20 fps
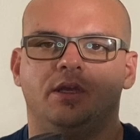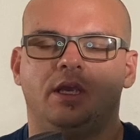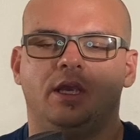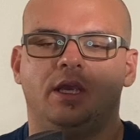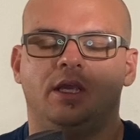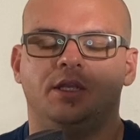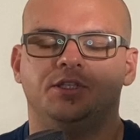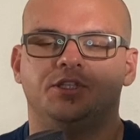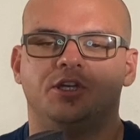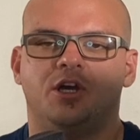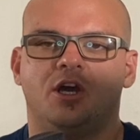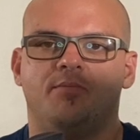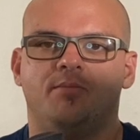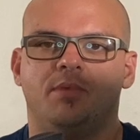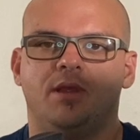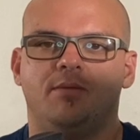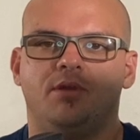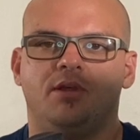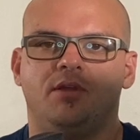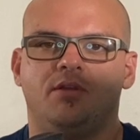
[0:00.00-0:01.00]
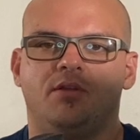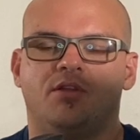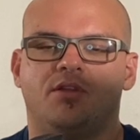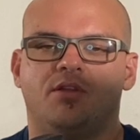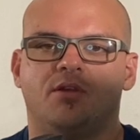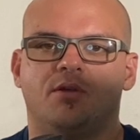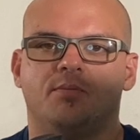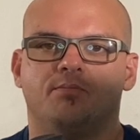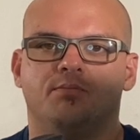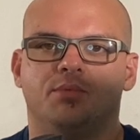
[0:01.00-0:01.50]
In John Beebe's
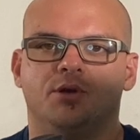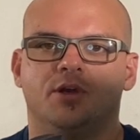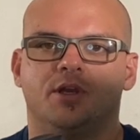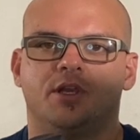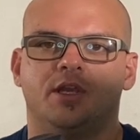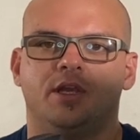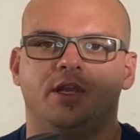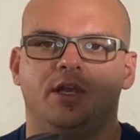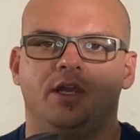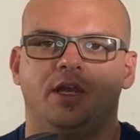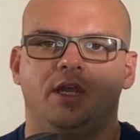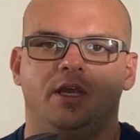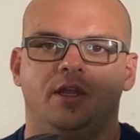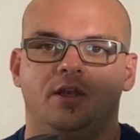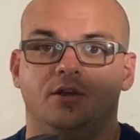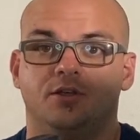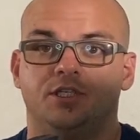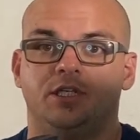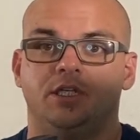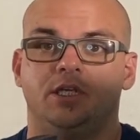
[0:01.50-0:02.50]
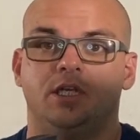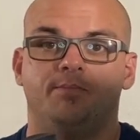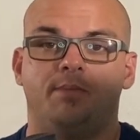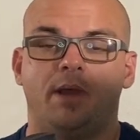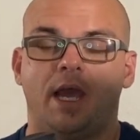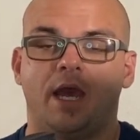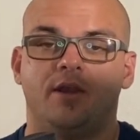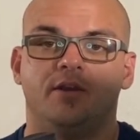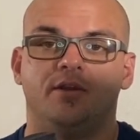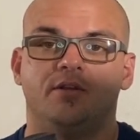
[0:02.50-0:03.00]
book, Energy and
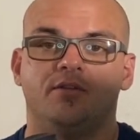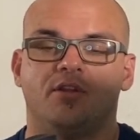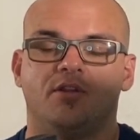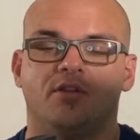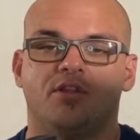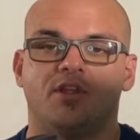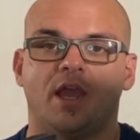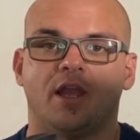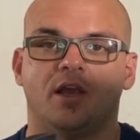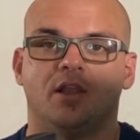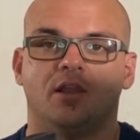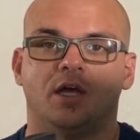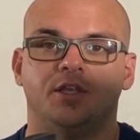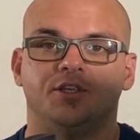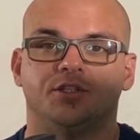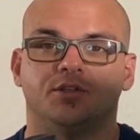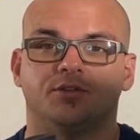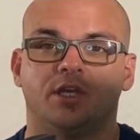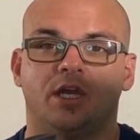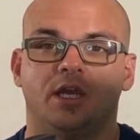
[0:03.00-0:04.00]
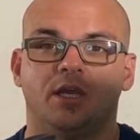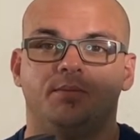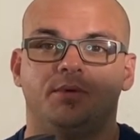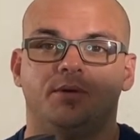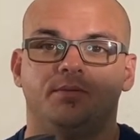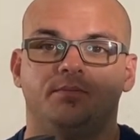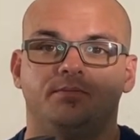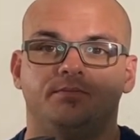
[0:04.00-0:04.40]
Patterns and Psychological Type,